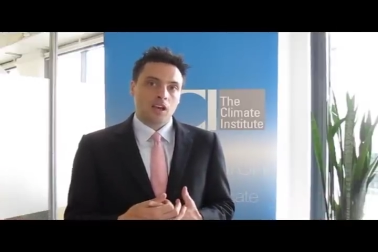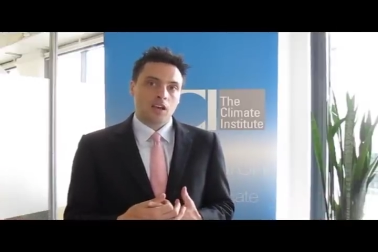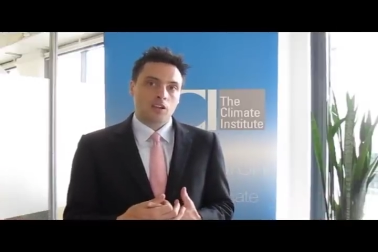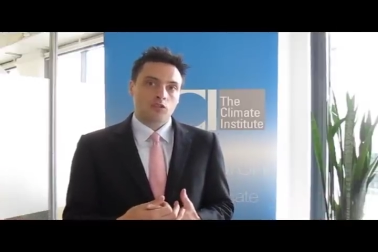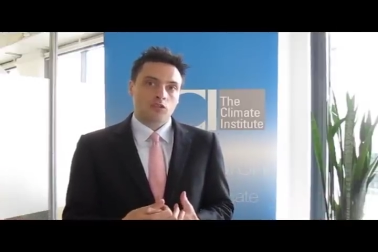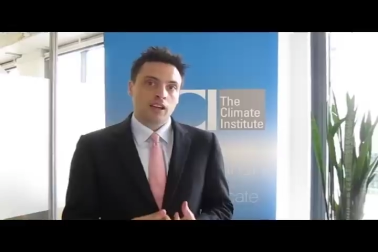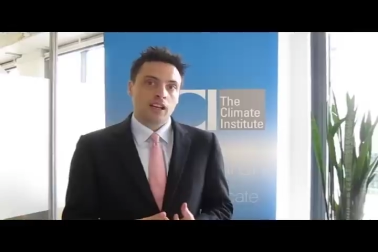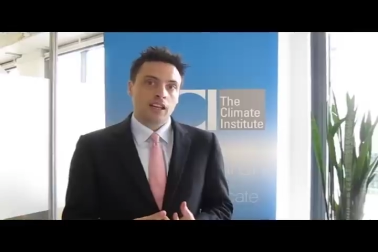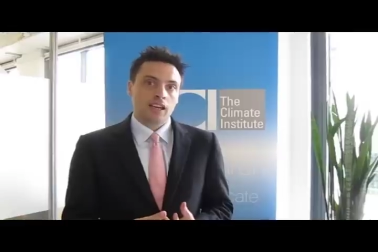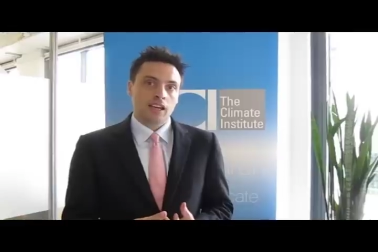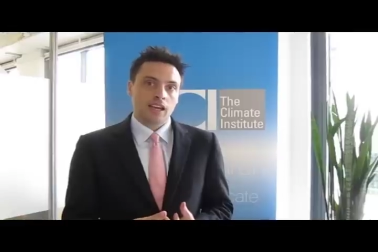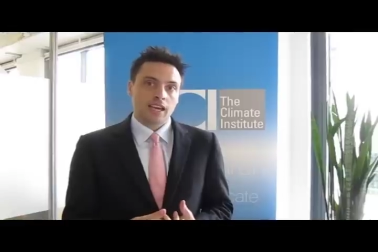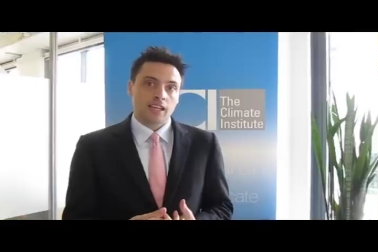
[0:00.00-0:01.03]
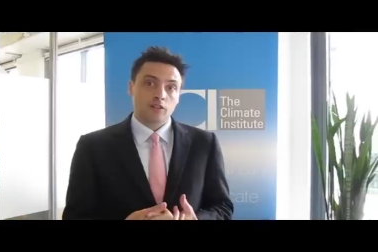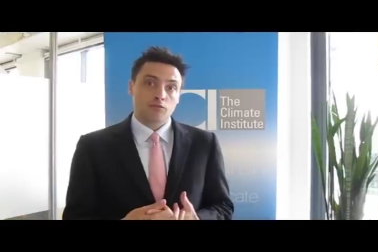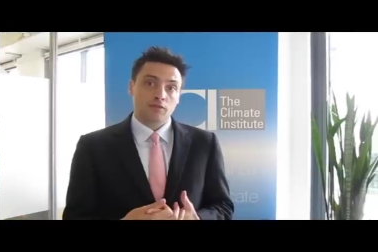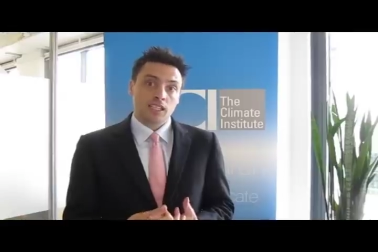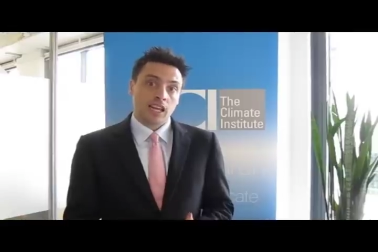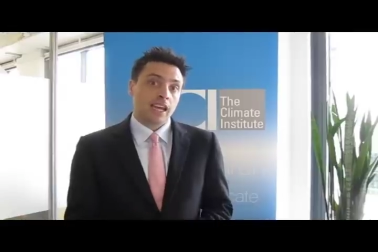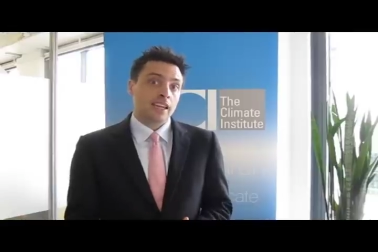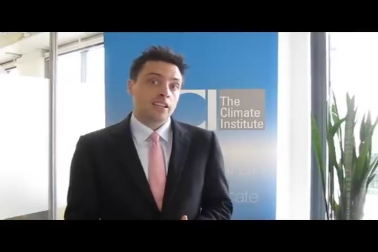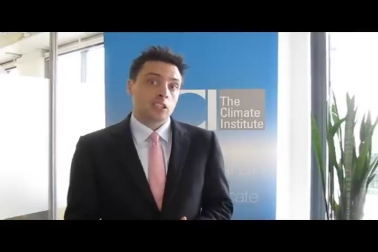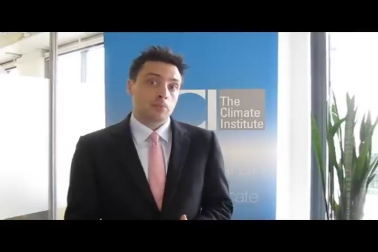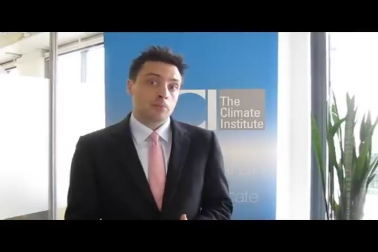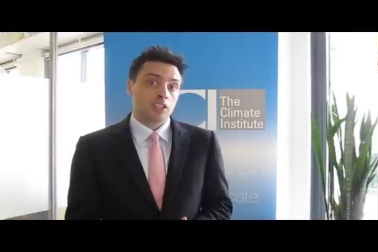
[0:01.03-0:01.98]
Australia has retained
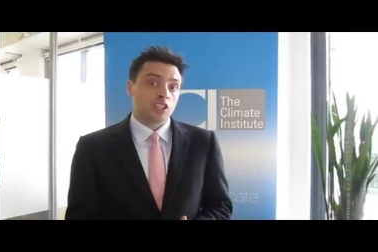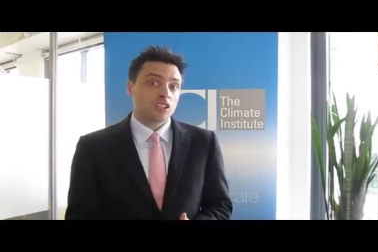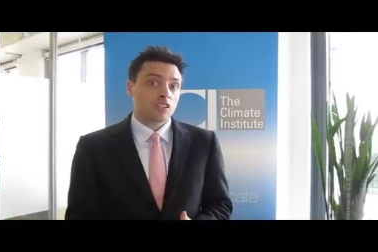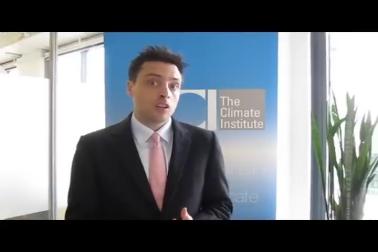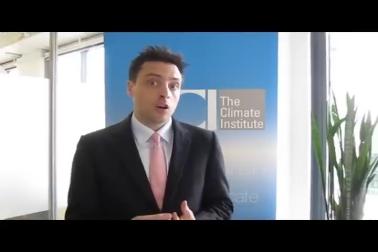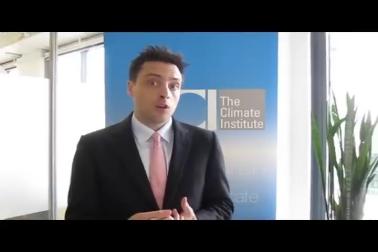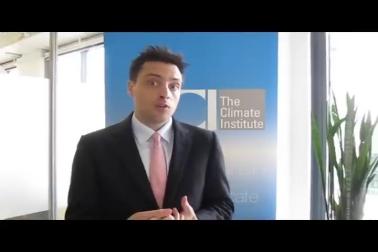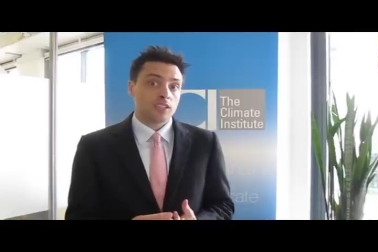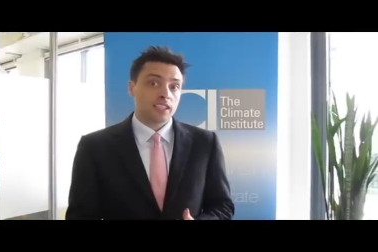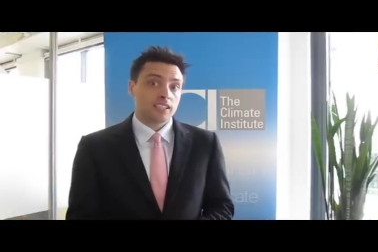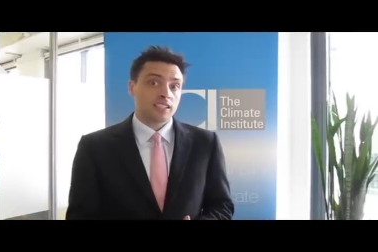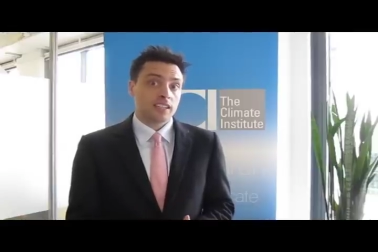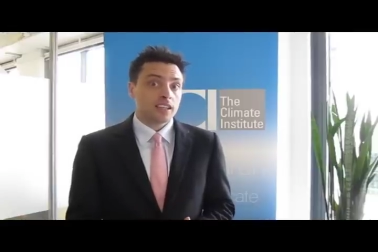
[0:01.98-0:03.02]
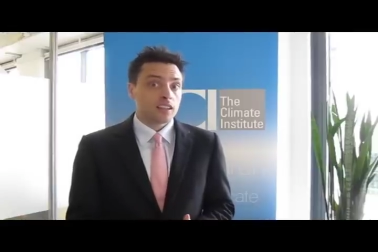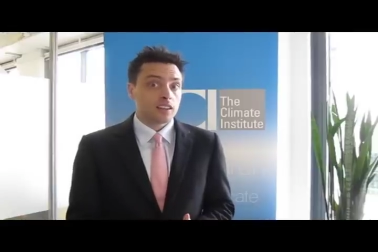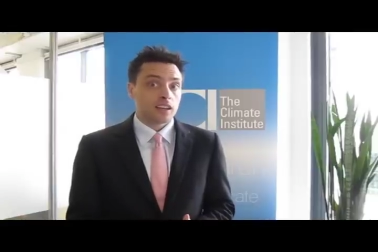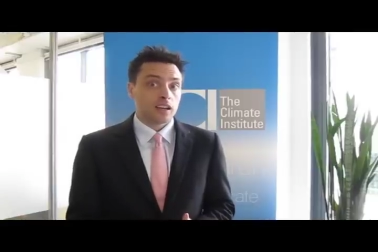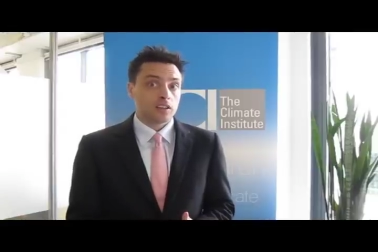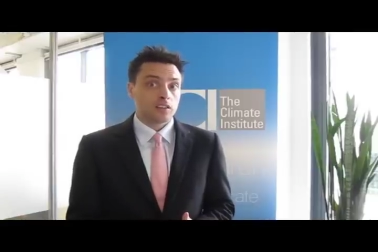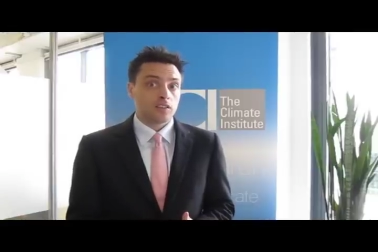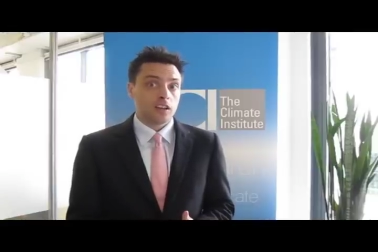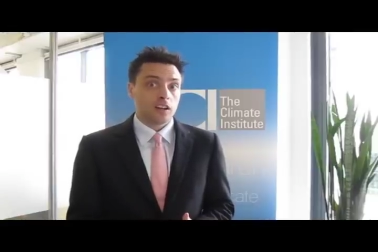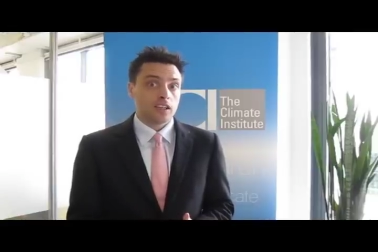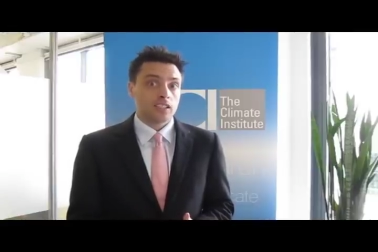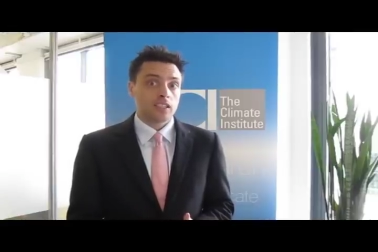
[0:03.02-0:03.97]
its position of 16th out of the
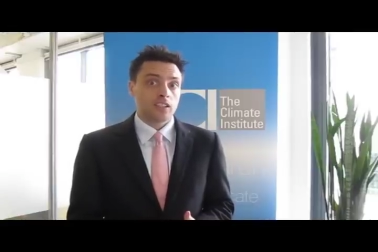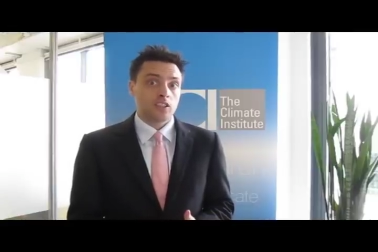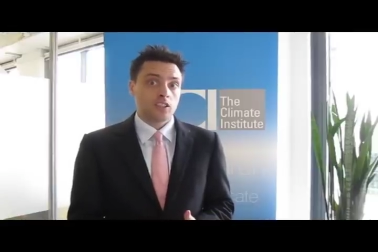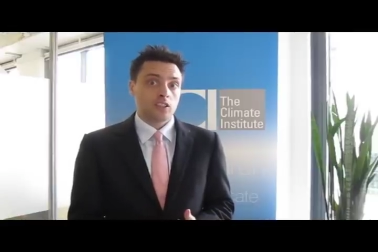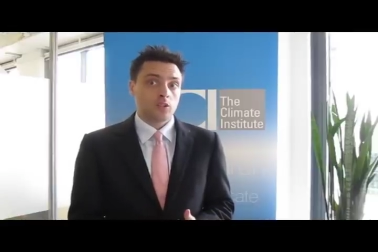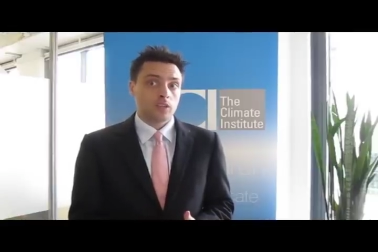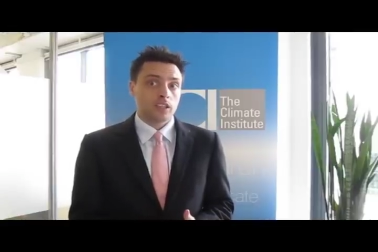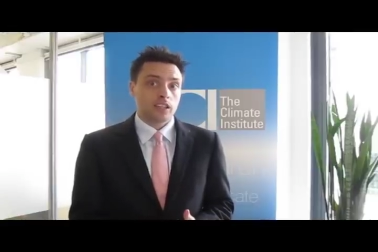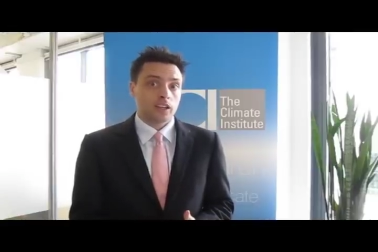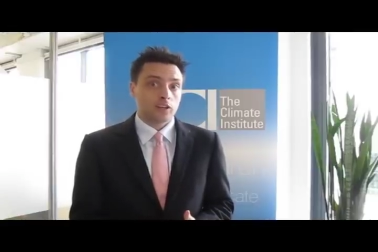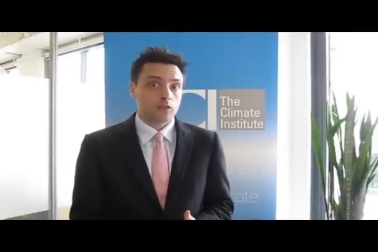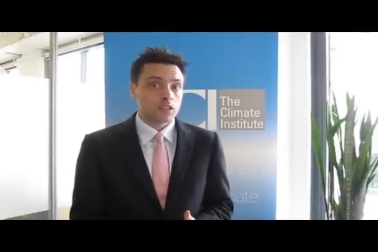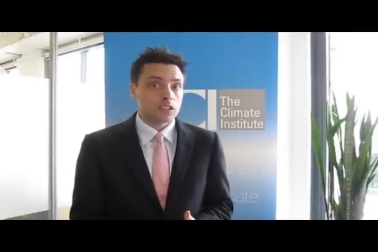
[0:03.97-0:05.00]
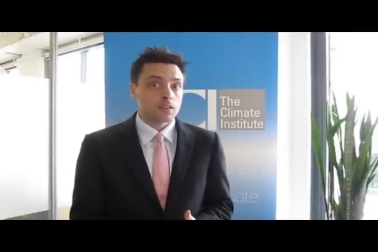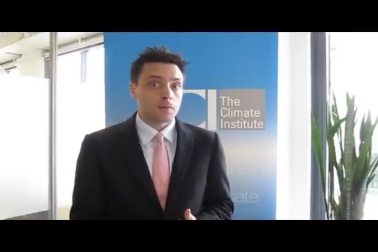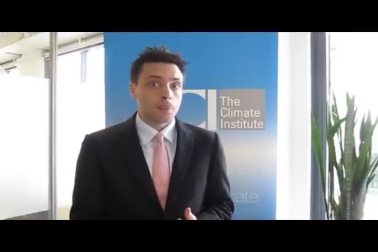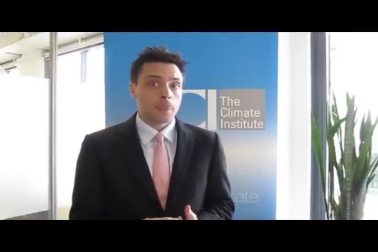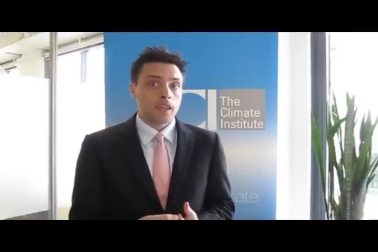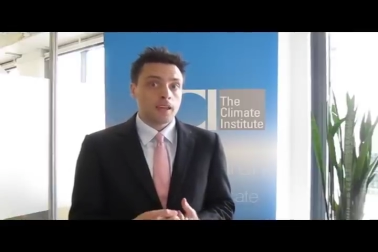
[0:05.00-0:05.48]
19 G20 countries.